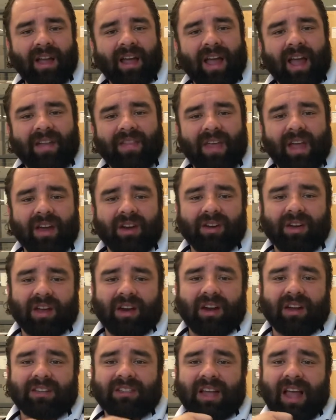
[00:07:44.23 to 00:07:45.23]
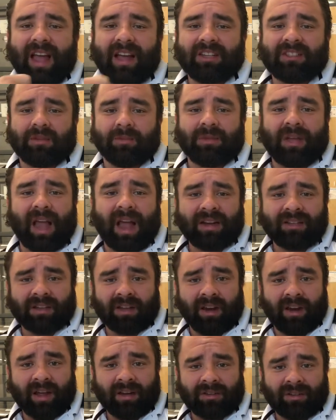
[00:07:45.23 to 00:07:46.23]
and they are going to attack some tax
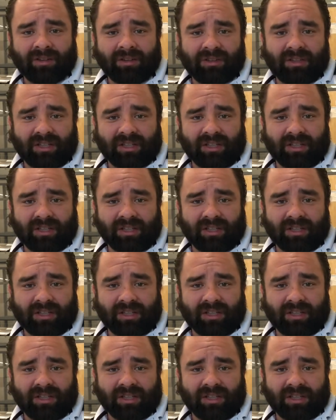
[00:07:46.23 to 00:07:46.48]
collectors,